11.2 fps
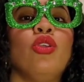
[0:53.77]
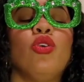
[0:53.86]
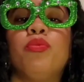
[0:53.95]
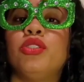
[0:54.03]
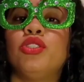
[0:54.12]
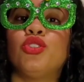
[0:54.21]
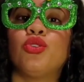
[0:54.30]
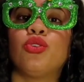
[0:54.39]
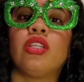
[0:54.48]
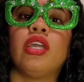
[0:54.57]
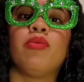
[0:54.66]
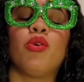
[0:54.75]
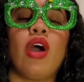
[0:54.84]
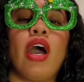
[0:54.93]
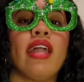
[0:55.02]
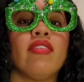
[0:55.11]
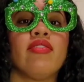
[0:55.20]
no petroleum, no
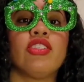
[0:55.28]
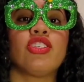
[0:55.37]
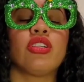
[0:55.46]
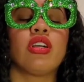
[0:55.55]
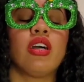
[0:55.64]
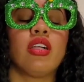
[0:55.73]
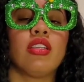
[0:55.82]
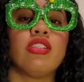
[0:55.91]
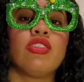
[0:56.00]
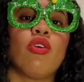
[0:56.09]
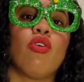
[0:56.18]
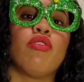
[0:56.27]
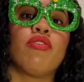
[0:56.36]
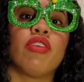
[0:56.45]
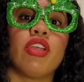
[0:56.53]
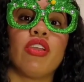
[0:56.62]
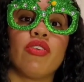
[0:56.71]
artificial colors or
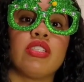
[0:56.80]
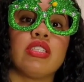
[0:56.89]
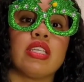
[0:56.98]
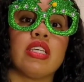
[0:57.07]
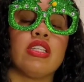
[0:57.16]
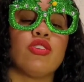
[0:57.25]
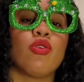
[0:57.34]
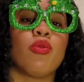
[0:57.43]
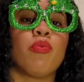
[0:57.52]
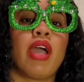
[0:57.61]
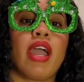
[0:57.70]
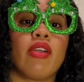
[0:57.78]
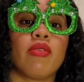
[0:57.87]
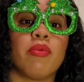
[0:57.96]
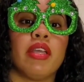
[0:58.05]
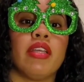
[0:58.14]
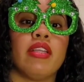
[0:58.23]
fragrances, no
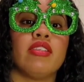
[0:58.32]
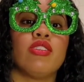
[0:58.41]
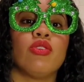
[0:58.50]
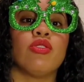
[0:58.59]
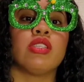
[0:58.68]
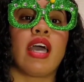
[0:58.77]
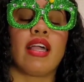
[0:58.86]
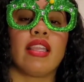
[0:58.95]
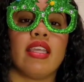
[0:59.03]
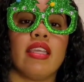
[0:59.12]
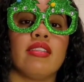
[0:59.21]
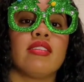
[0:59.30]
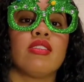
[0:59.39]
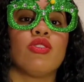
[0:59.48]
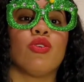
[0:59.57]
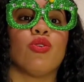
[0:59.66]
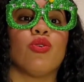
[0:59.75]
parabens, no phthalates,
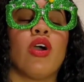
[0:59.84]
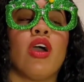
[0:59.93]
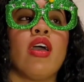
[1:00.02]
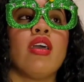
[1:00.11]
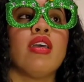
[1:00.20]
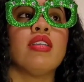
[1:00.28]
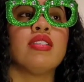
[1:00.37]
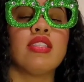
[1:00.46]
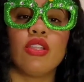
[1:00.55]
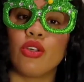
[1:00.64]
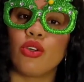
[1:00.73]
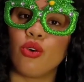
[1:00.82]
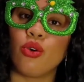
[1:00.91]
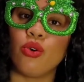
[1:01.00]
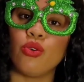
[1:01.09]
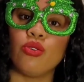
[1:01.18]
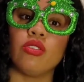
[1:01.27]
no
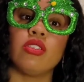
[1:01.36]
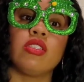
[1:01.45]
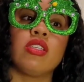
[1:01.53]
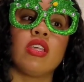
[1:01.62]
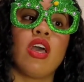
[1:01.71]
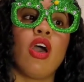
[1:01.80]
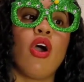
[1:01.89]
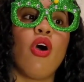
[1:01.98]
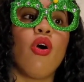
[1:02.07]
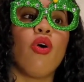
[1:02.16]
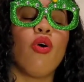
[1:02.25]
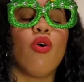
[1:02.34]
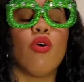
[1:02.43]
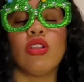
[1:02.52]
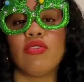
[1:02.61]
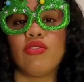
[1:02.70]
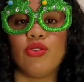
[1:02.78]
silicones,
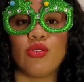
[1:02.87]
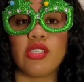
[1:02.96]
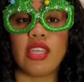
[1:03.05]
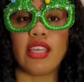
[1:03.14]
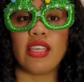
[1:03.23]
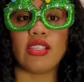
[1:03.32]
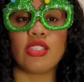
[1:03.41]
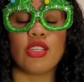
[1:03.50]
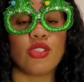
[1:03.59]
all of those things.